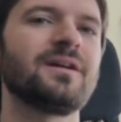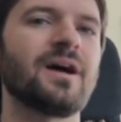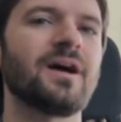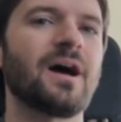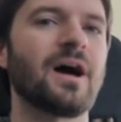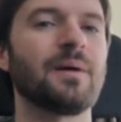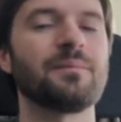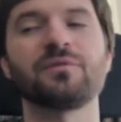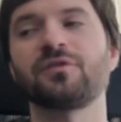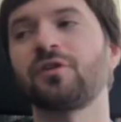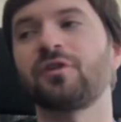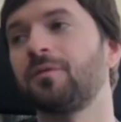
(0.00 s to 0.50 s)

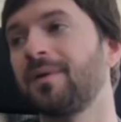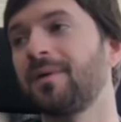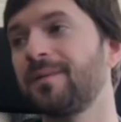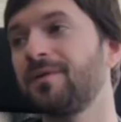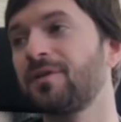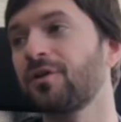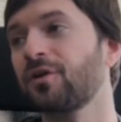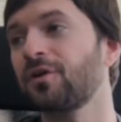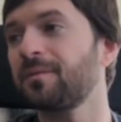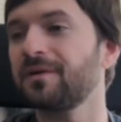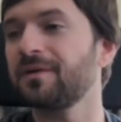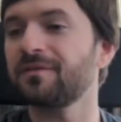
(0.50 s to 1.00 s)
So maybe
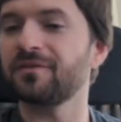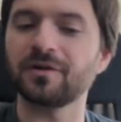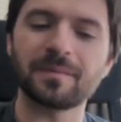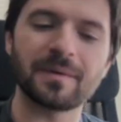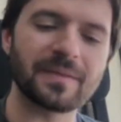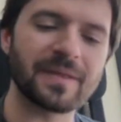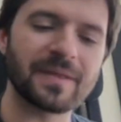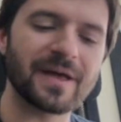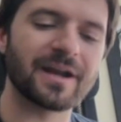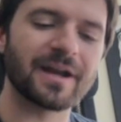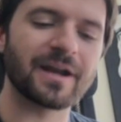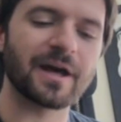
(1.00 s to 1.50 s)
there will be a video
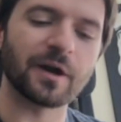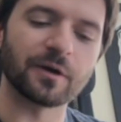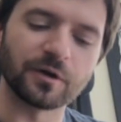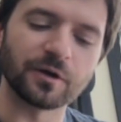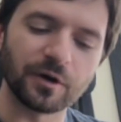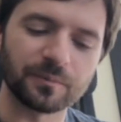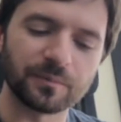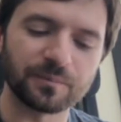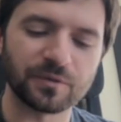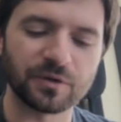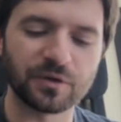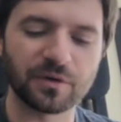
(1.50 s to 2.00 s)
about that. I don't
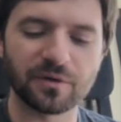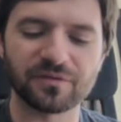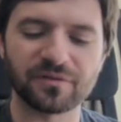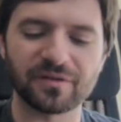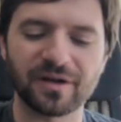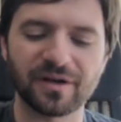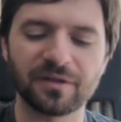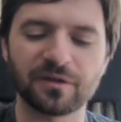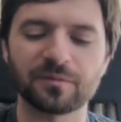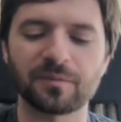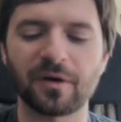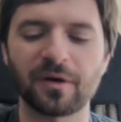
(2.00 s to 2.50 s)
know. Who knows?
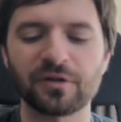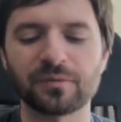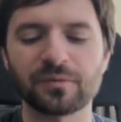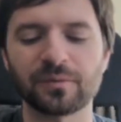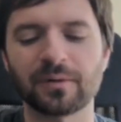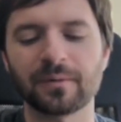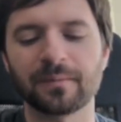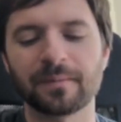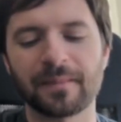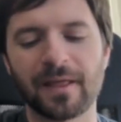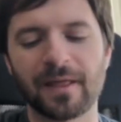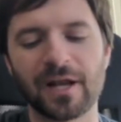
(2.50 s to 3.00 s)
Anything's
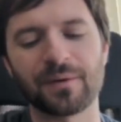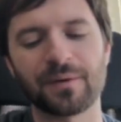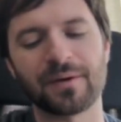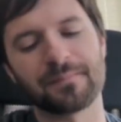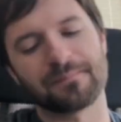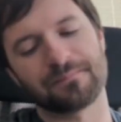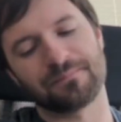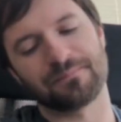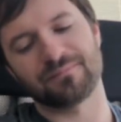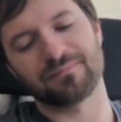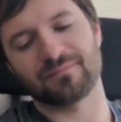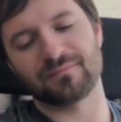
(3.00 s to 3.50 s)
possible. Anyway,
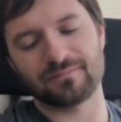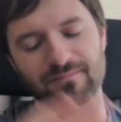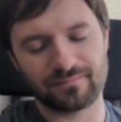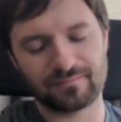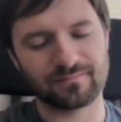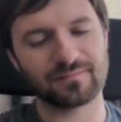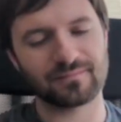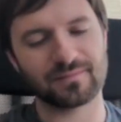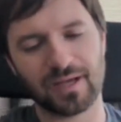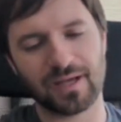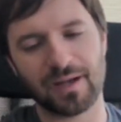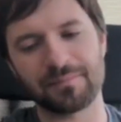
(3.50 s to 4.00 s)

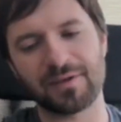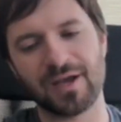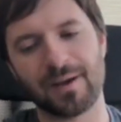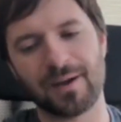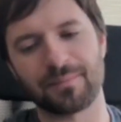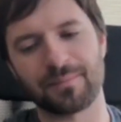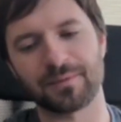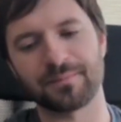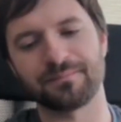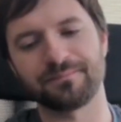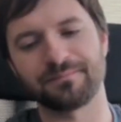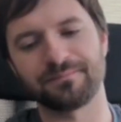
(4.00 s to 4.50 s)
I'm
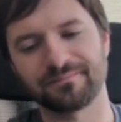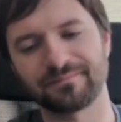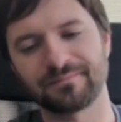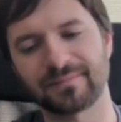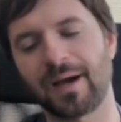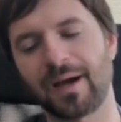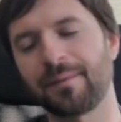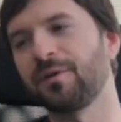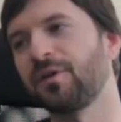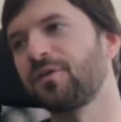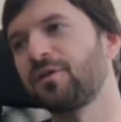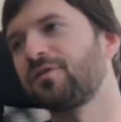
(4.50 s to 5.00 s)
yapping.
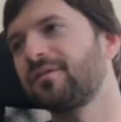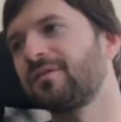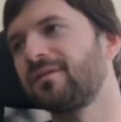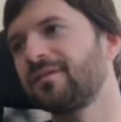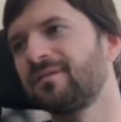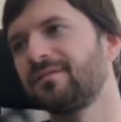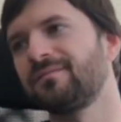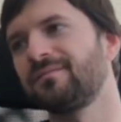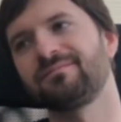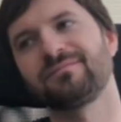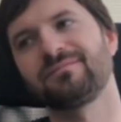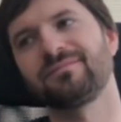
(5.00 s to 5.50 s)
This
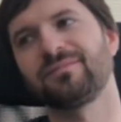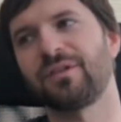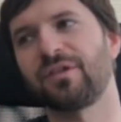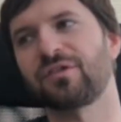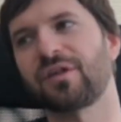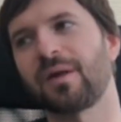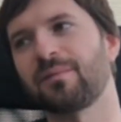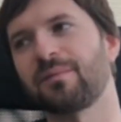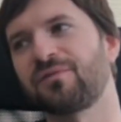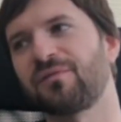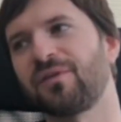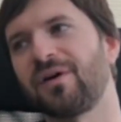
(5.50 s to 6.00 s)

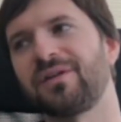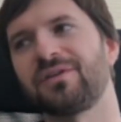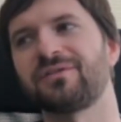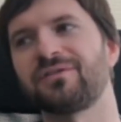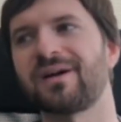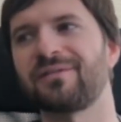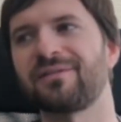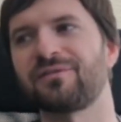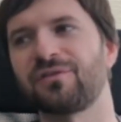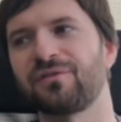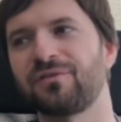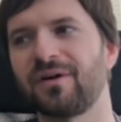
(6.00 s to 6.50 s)
game's fun.
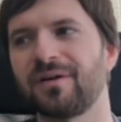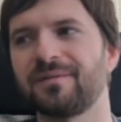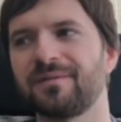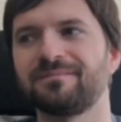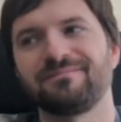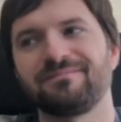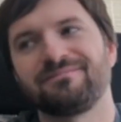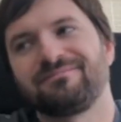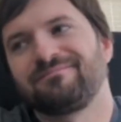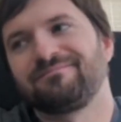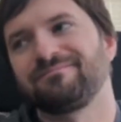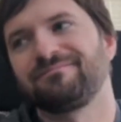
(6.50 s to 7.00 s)
Draft is fun.
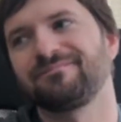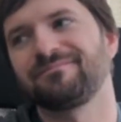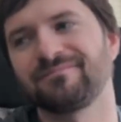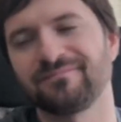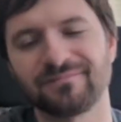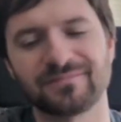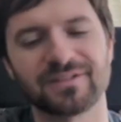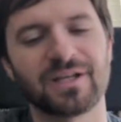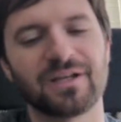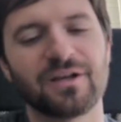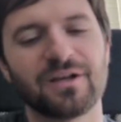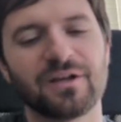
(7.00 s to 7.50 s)

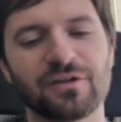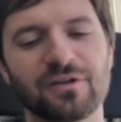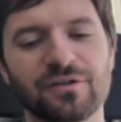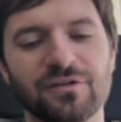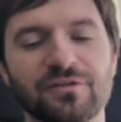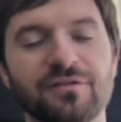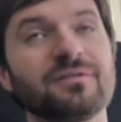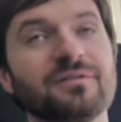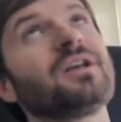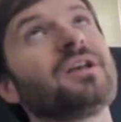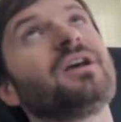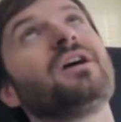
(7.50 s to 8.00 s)

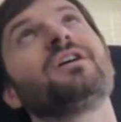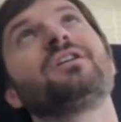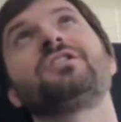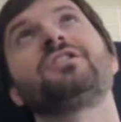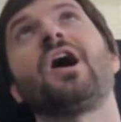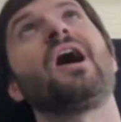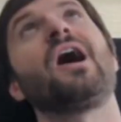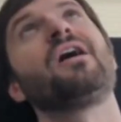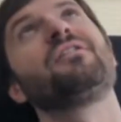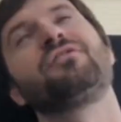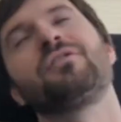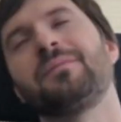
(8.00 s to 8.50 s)

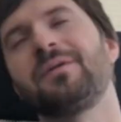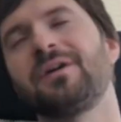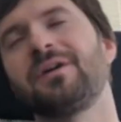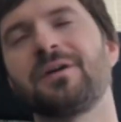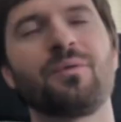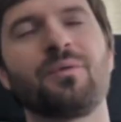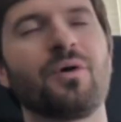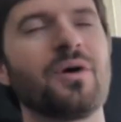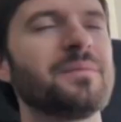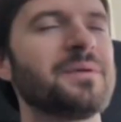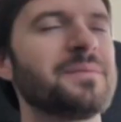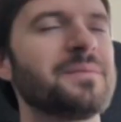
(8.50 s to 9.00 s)
God forbid a
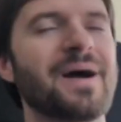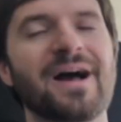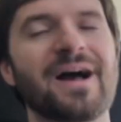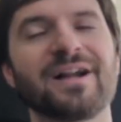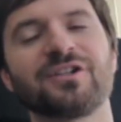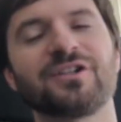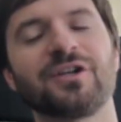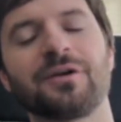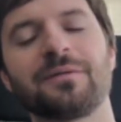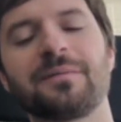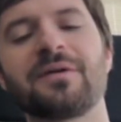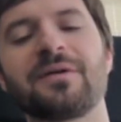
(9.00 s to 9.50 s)
boy be
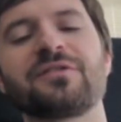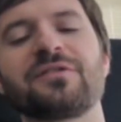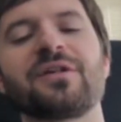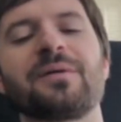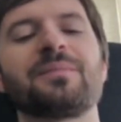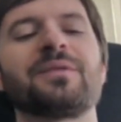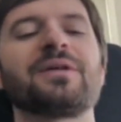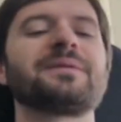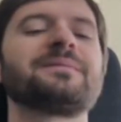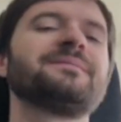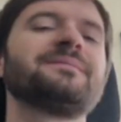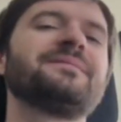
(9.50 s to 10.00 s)
passionate about
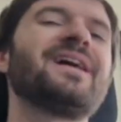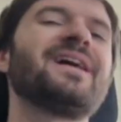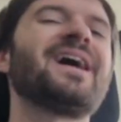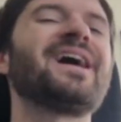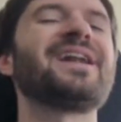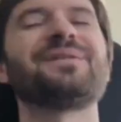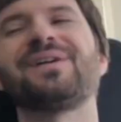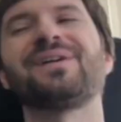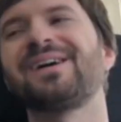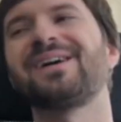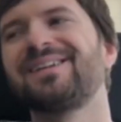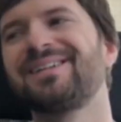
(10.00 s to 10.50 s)
something. Anyway,